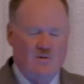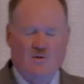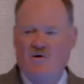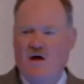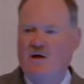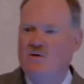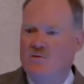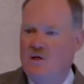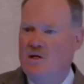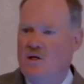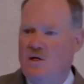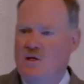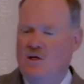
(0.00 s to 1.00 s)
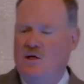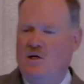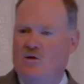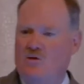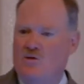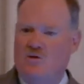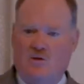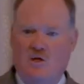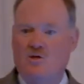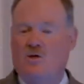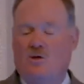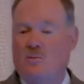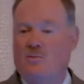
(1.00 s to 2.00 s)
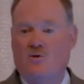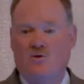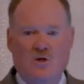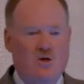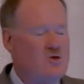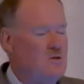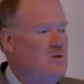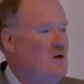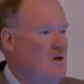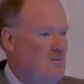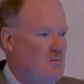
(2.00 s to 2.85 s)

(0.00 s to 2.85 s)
the fact that we need to use statistical precision.